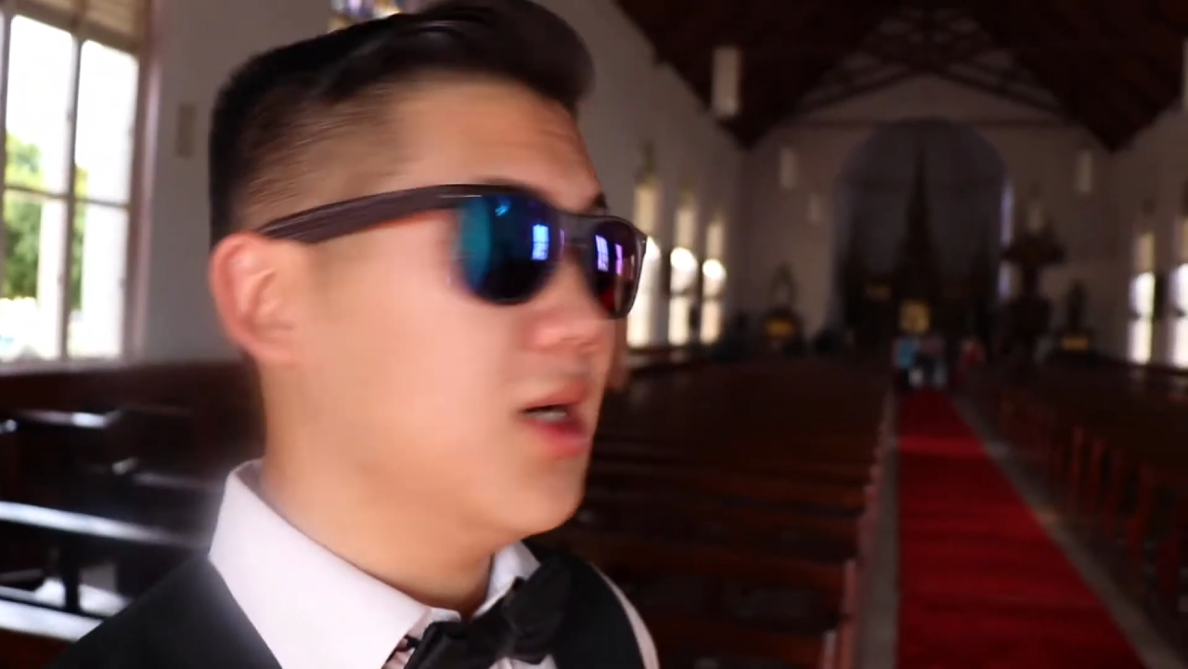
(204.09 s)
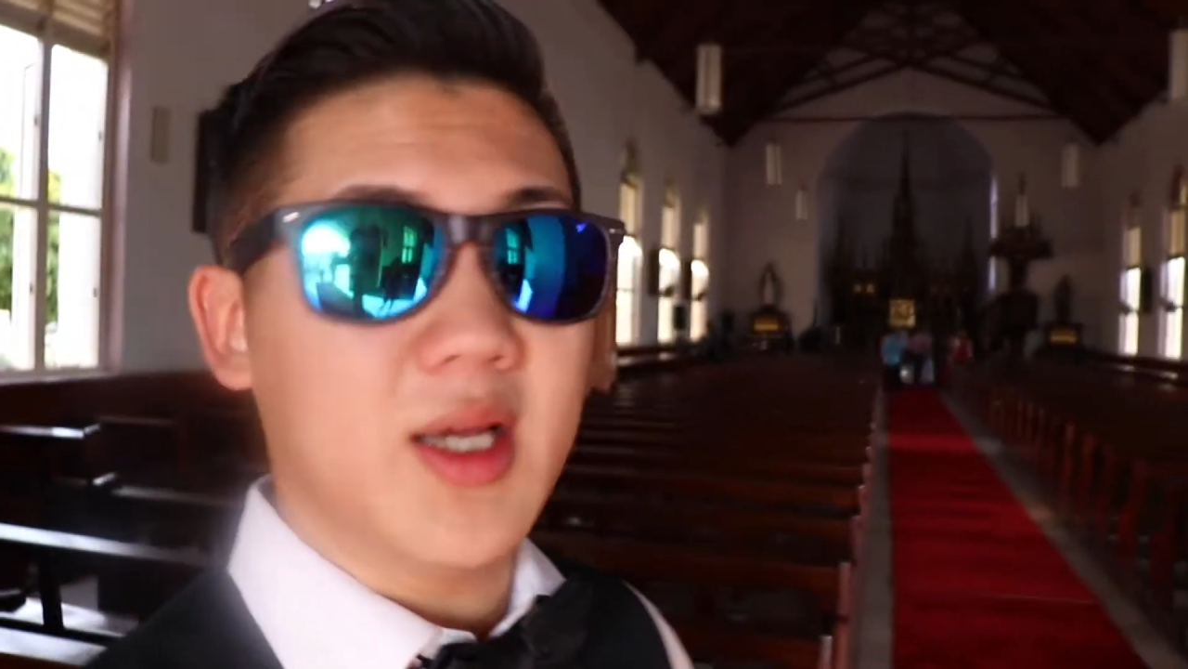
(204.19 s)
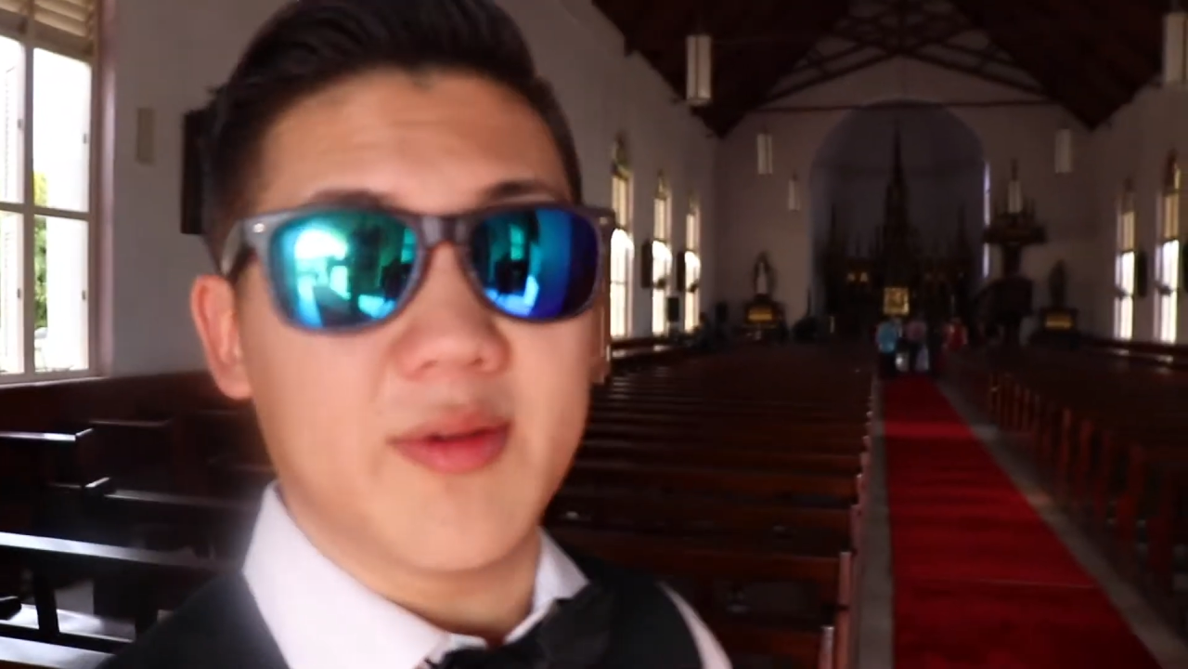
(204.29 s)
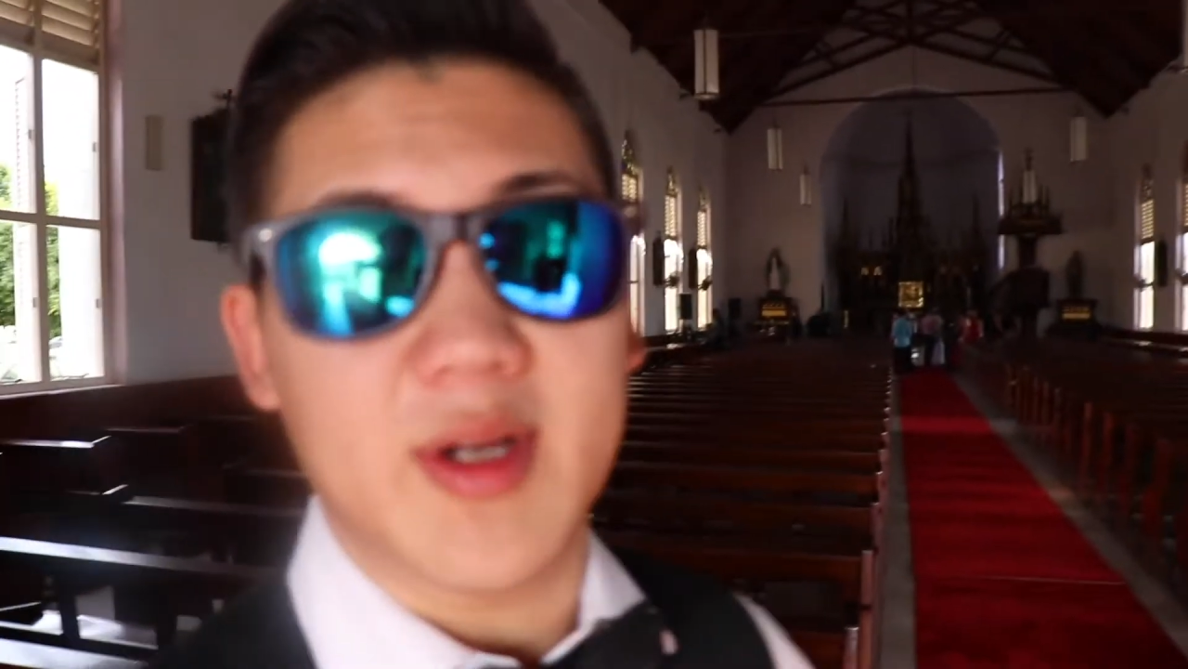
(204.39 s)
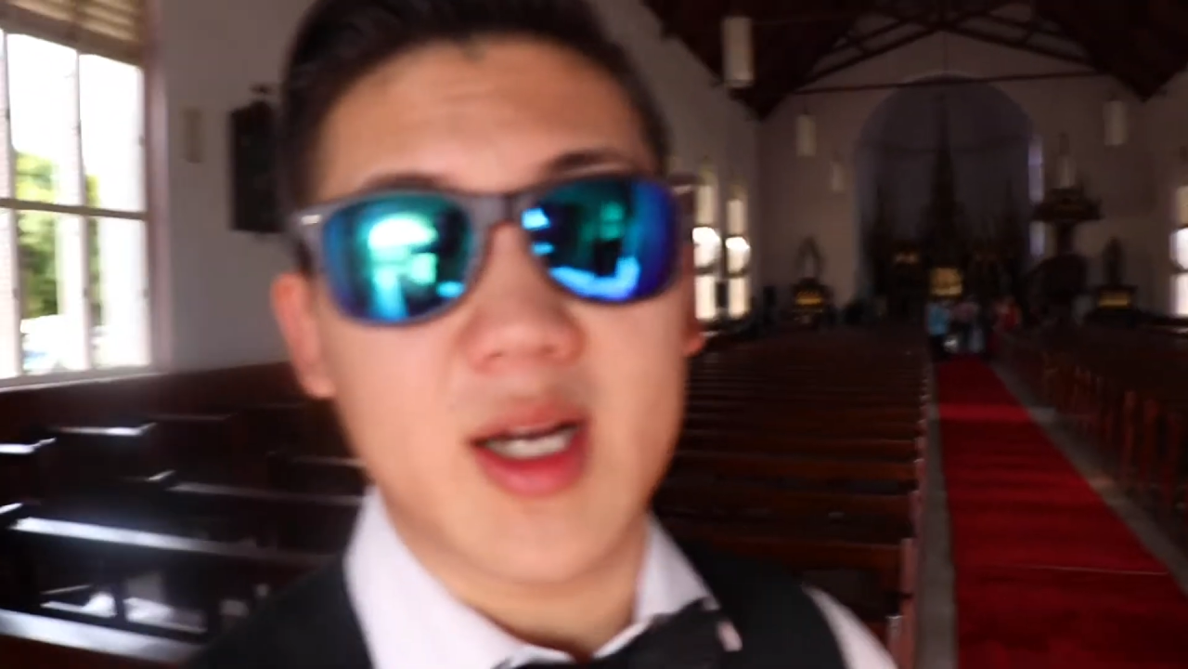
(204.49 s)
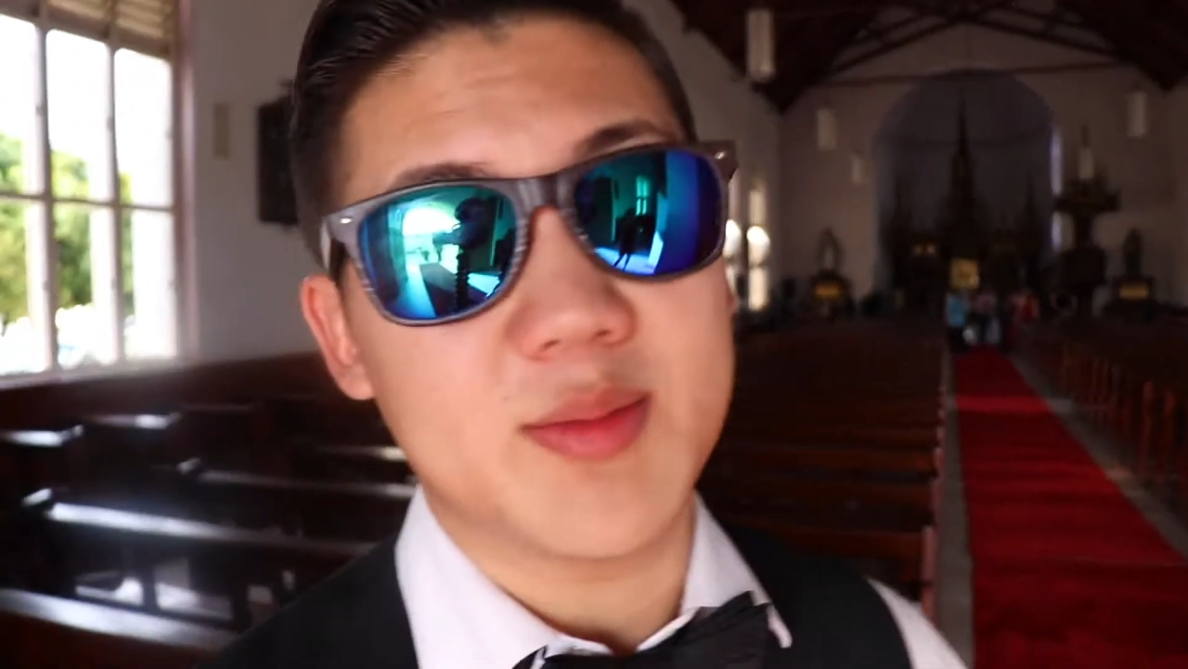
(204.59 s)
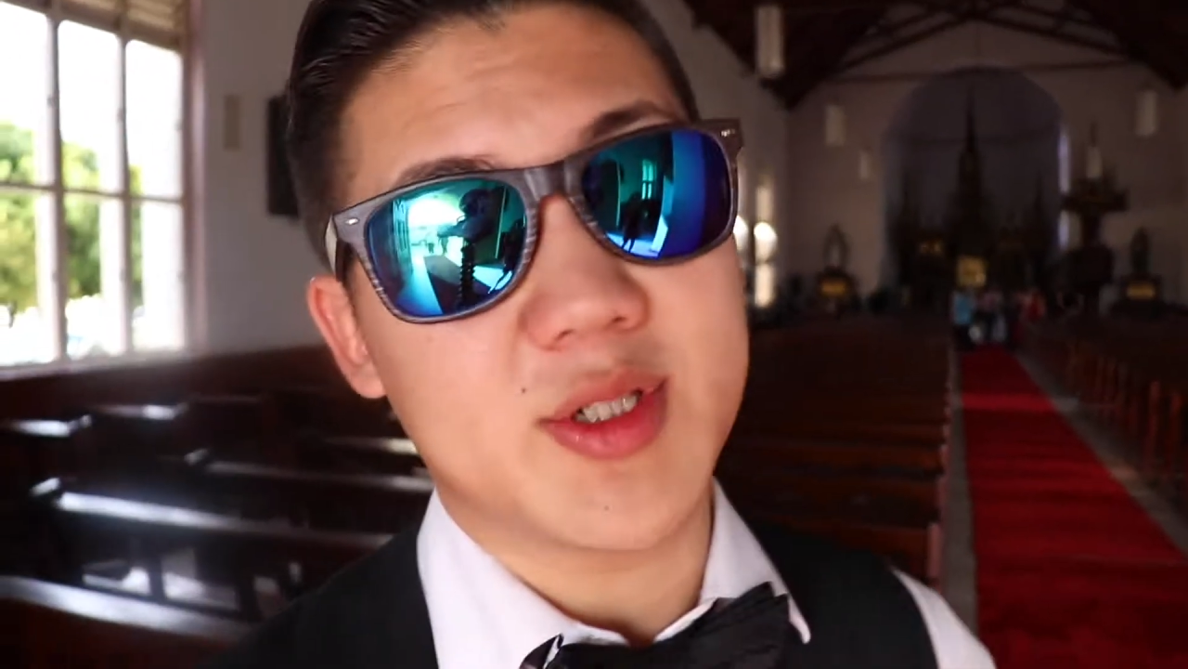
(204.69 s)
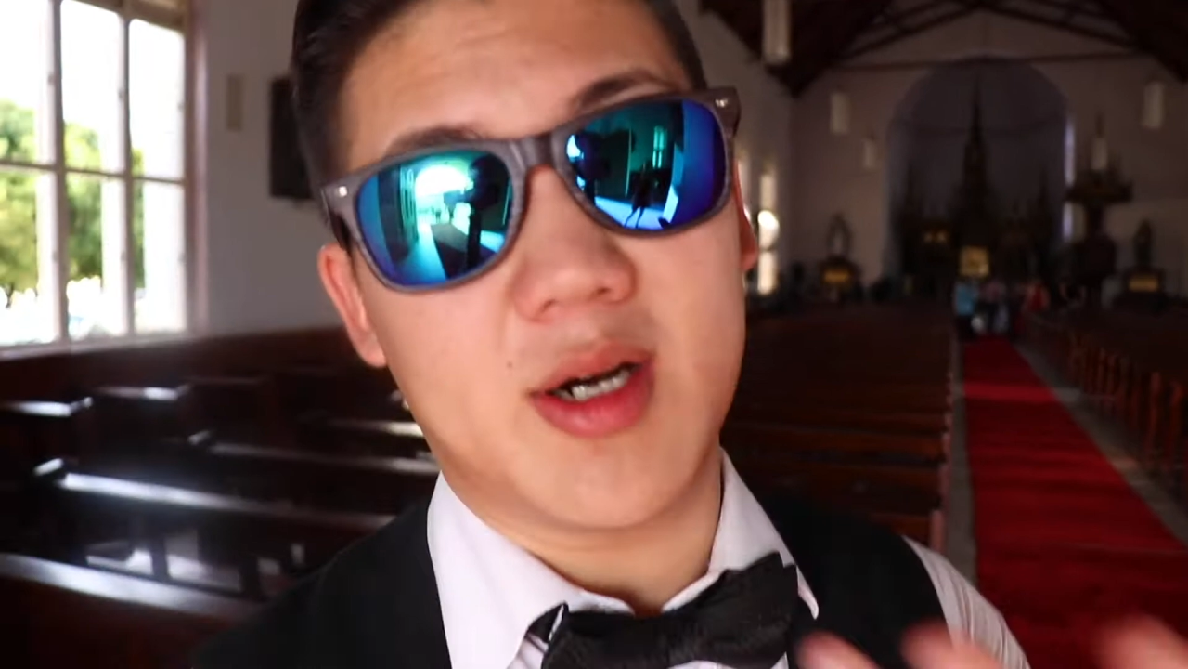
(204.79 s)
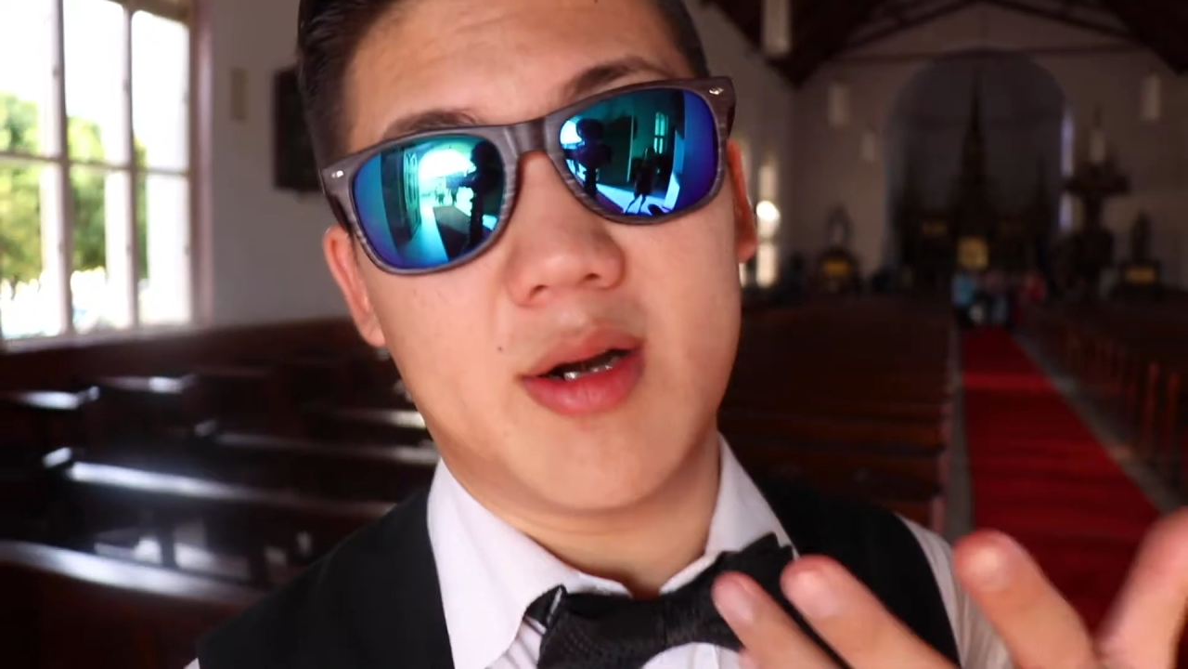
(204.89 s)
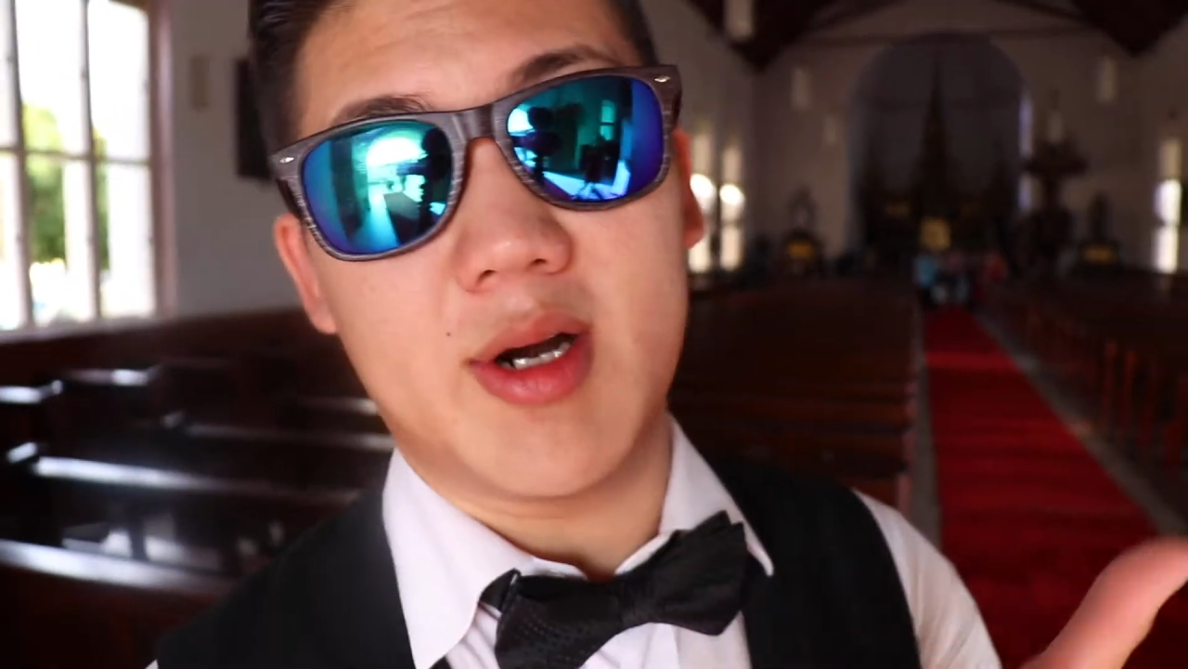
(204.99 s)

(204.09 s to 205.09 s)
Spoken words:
If not, I'm sorry,